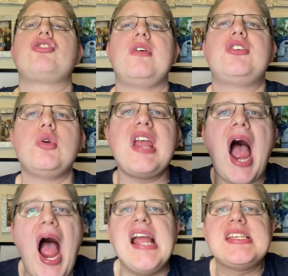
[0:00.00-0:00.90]
story to the
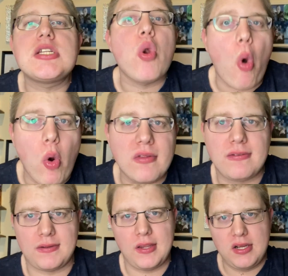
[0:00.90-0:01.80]
Ice
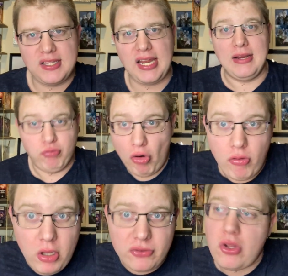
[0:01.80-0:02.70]
Lords, the
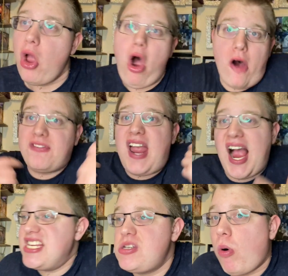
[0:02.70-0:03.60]
rulers of the
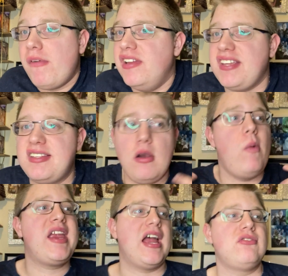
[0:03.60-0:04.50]
Ice Warriors, until
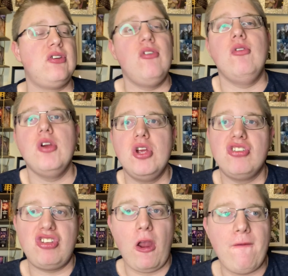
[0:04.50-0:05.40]
we get to
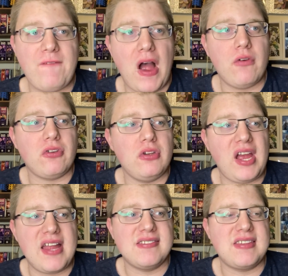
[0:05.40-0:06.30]

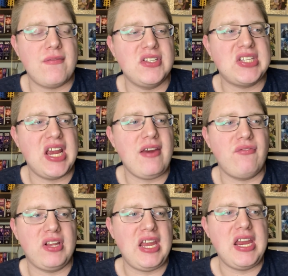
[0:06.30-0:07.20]
2017
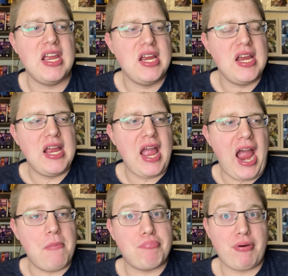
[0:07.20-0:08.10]
for the
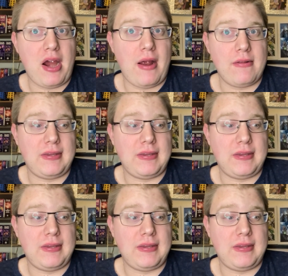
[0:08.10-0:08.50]
Empress,